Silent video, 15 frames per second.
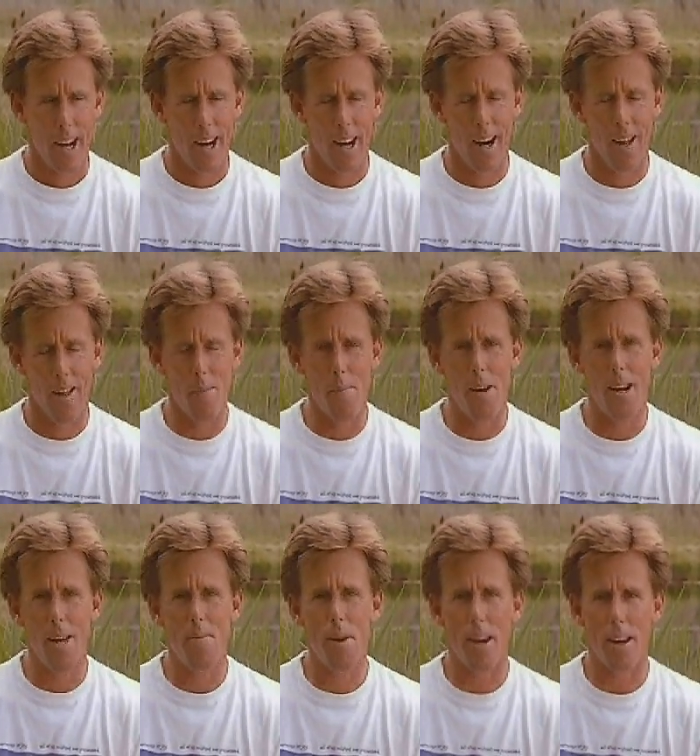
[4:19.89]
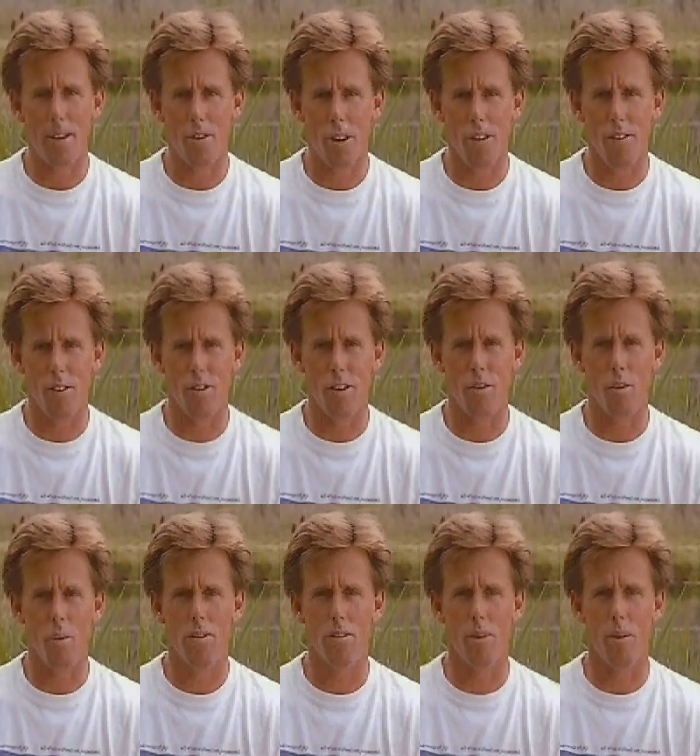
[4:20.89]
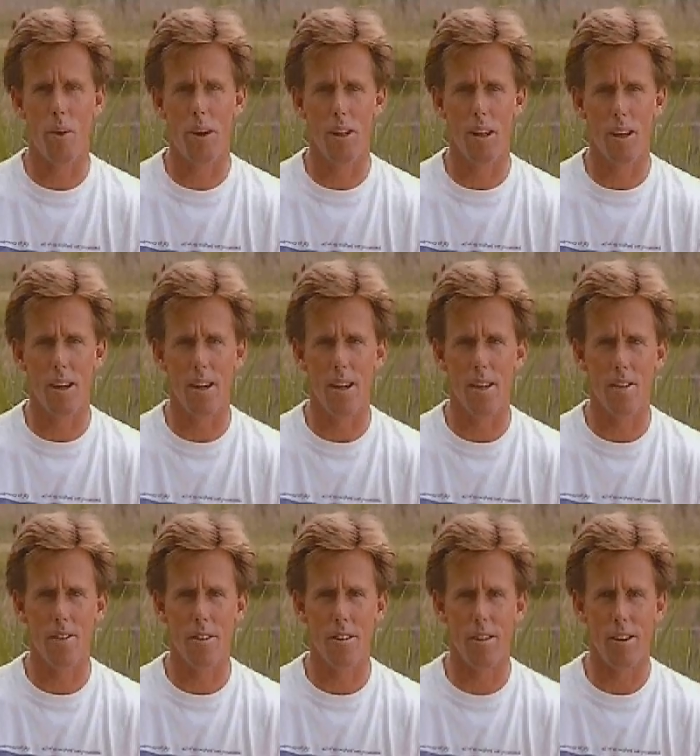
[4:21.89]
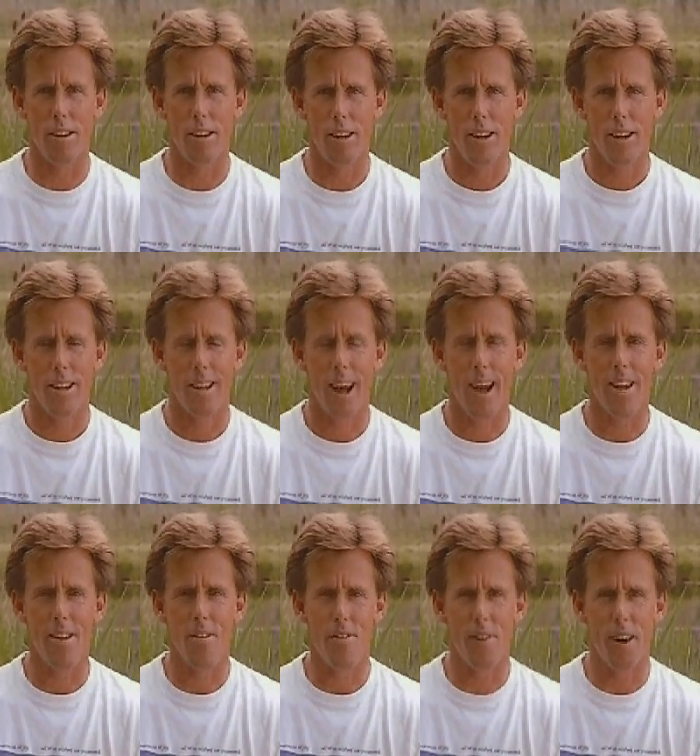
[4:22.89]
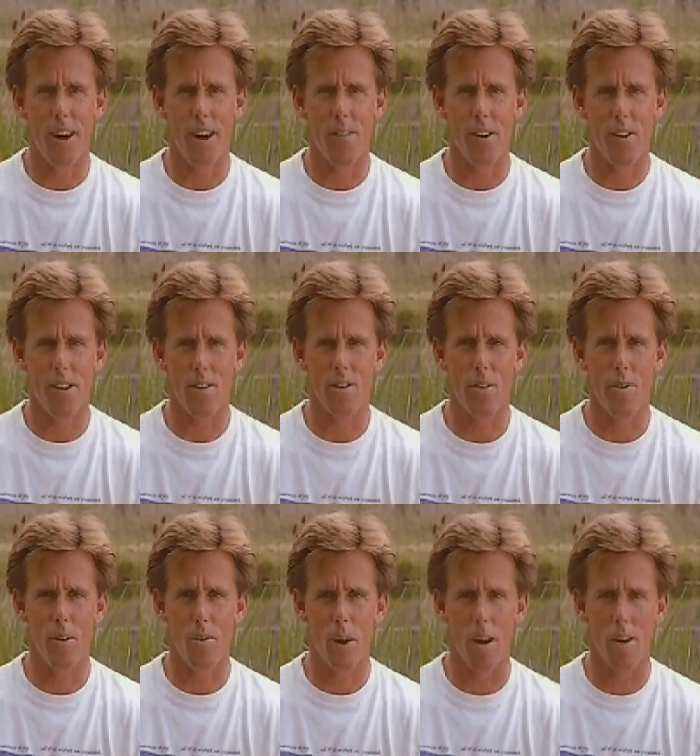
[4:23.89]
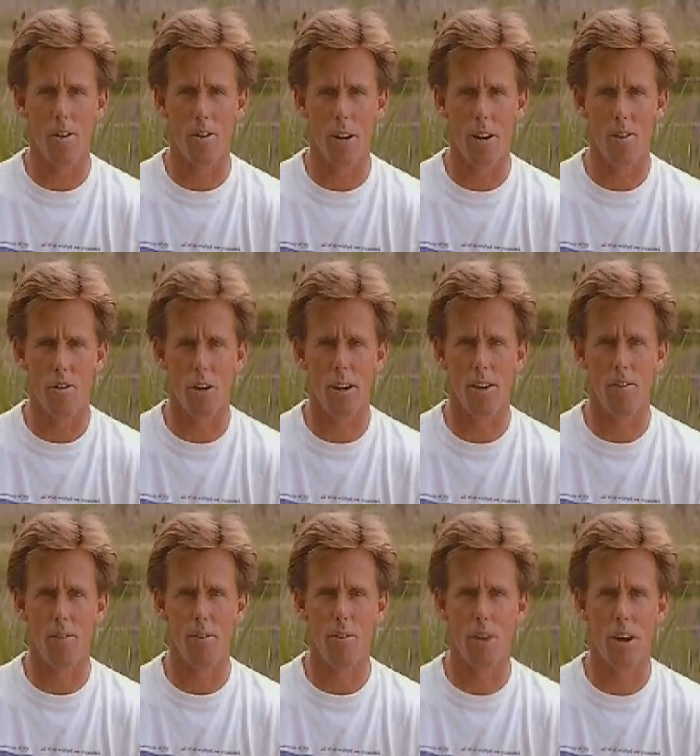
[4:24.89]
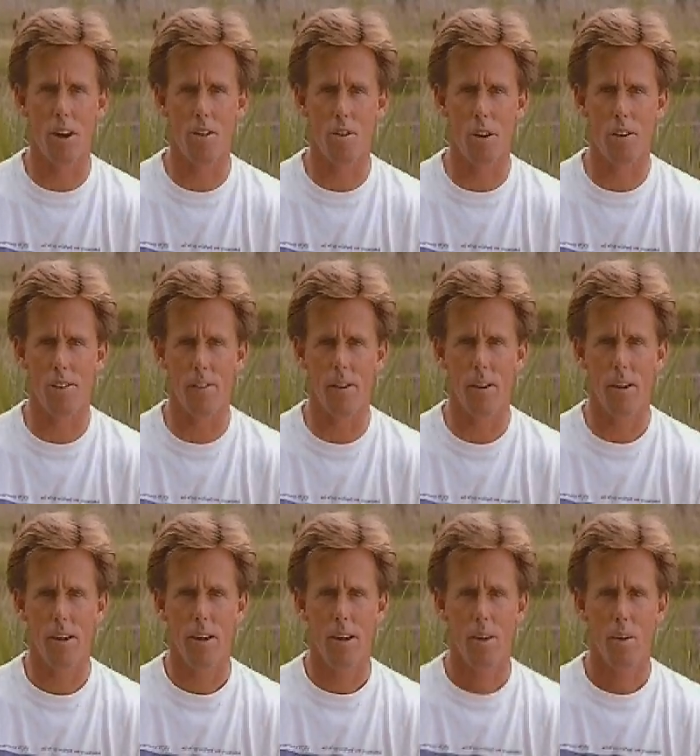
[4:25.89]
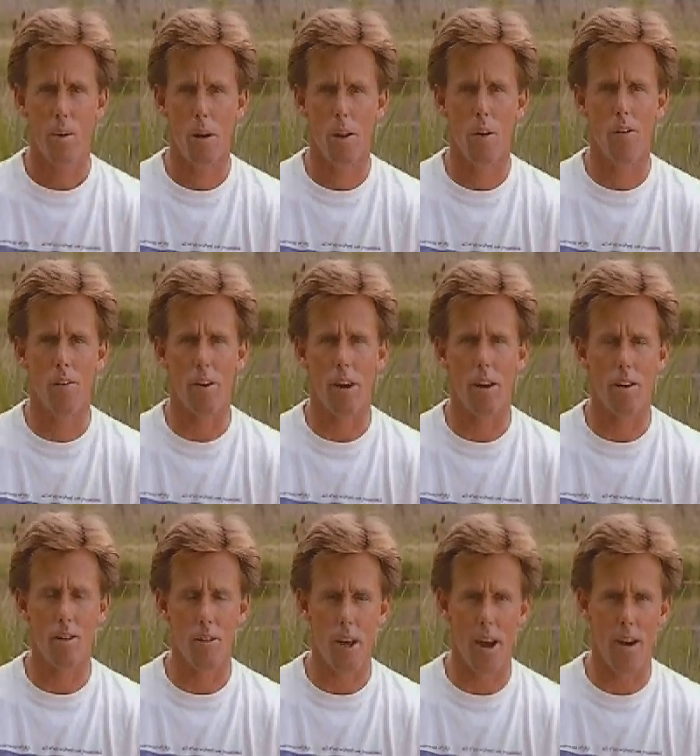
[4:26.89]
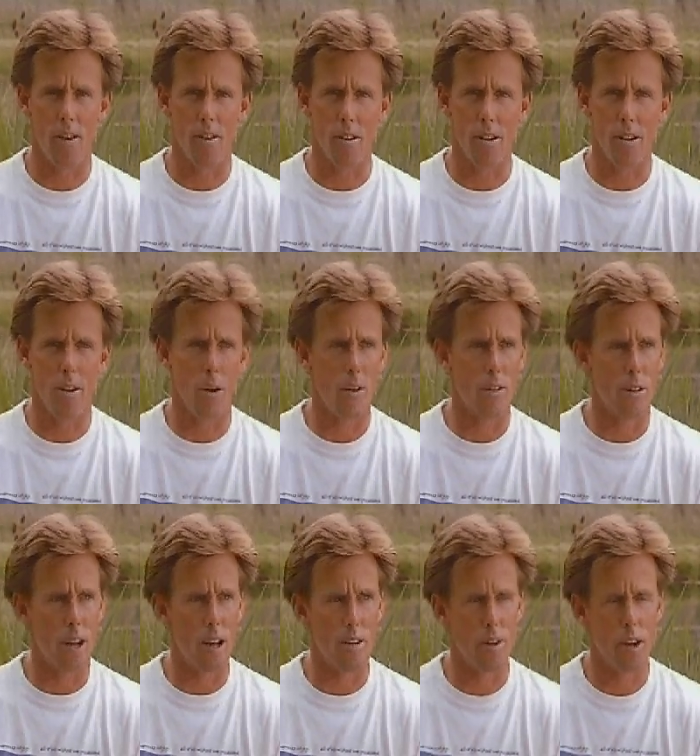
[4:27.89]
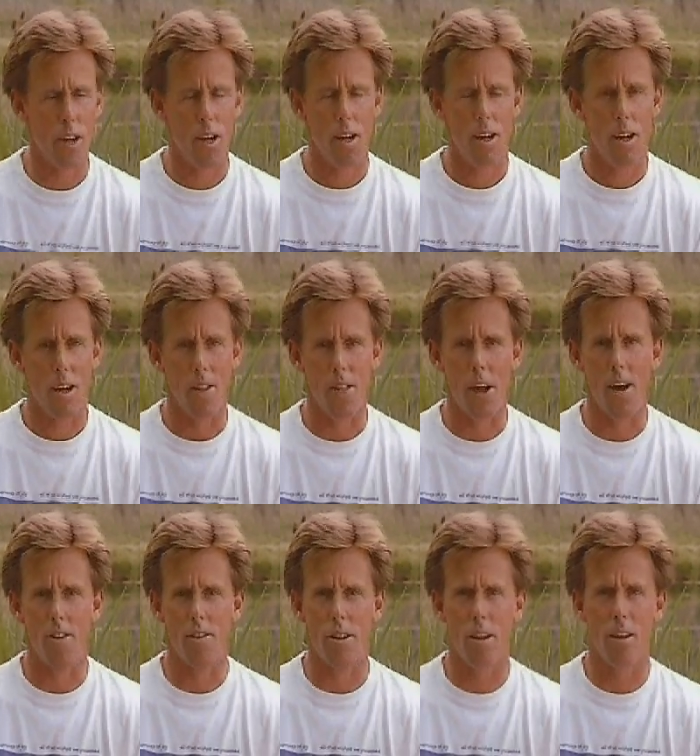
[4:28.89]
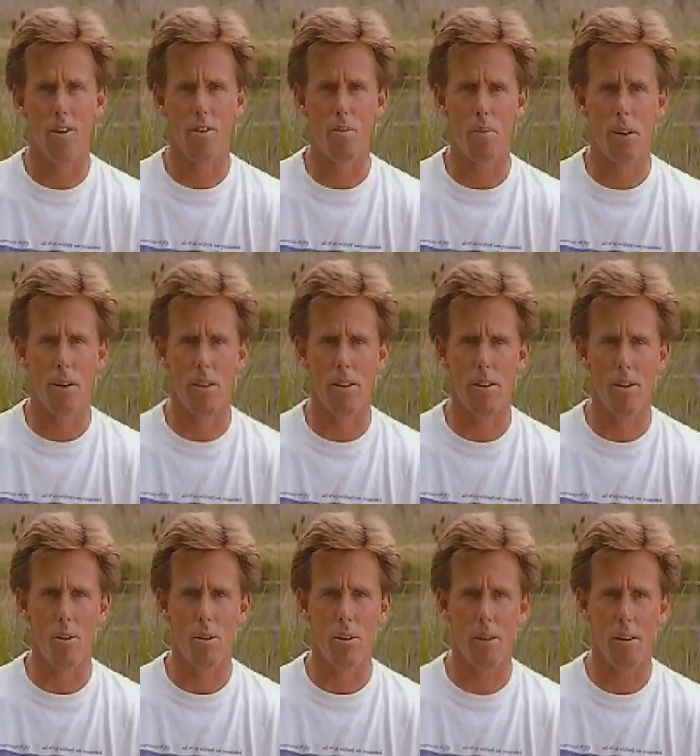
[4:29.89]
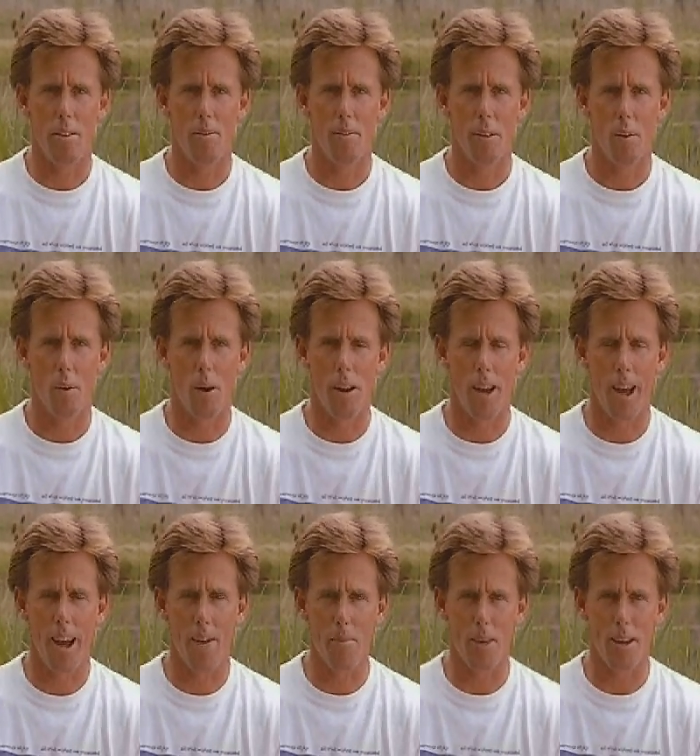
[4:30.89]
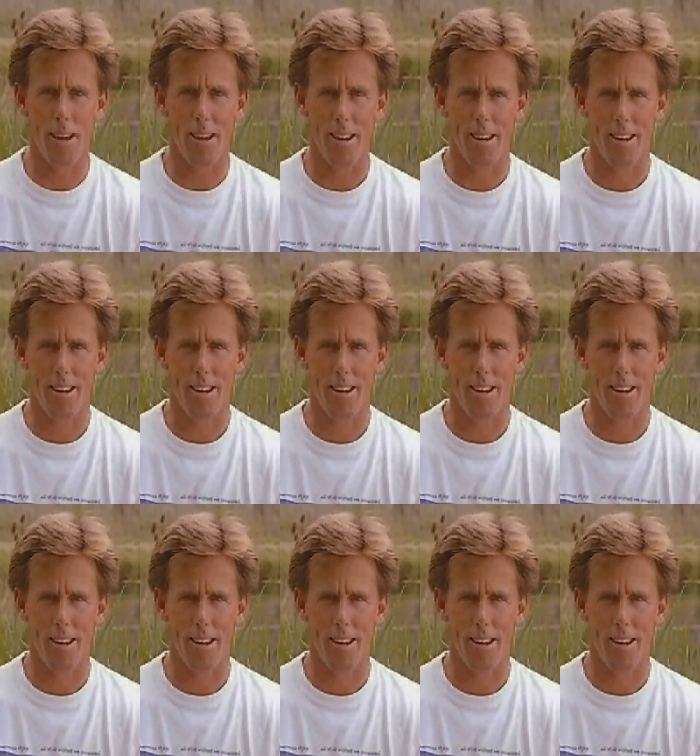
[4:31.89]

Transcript: The money back in 76 wasn't quite like it is in 95. I think some of the riders now sign their first contract for well over 100,000. In those days, $1,000 a month and you were quite happy.